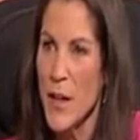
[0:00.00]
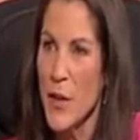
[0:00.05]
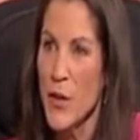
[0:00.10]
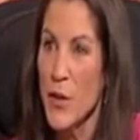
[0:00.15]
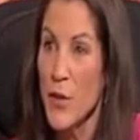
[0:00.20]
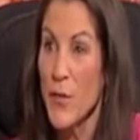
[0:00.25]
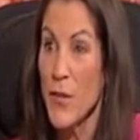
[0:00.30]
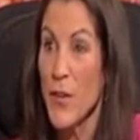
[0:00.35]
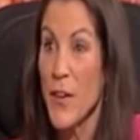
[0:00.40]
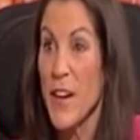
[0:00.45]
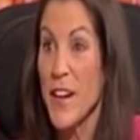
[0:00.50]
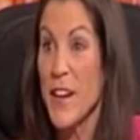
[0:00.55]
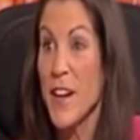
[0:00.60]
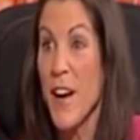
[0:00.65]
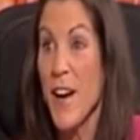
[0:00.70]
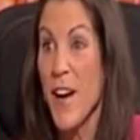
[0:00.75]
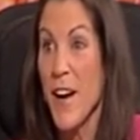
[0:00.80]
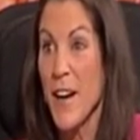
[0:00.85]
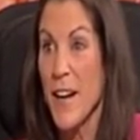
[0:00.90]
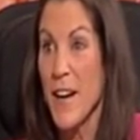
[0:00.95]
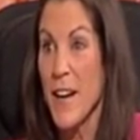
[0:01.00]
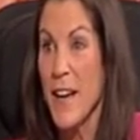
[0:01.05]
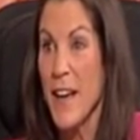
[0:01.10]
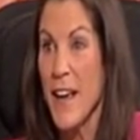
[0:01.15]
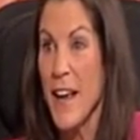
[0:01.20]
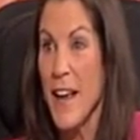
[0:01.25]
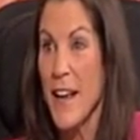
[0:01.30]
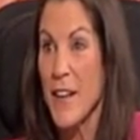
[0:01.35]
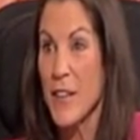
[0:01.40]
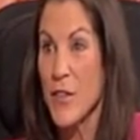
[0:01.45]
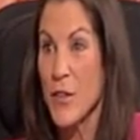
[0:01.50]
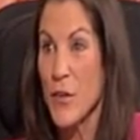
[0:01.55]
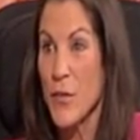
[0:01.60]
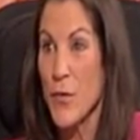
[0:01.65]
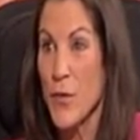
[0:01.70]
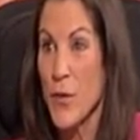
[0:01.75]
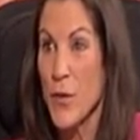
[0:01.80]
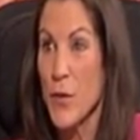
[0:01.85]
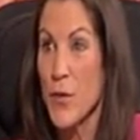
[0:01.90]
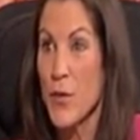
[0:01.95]
You're very young, and so
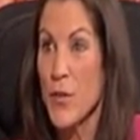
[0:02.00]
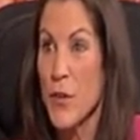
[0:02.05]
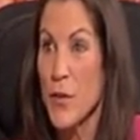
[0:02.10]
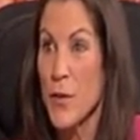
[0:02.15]
for you to...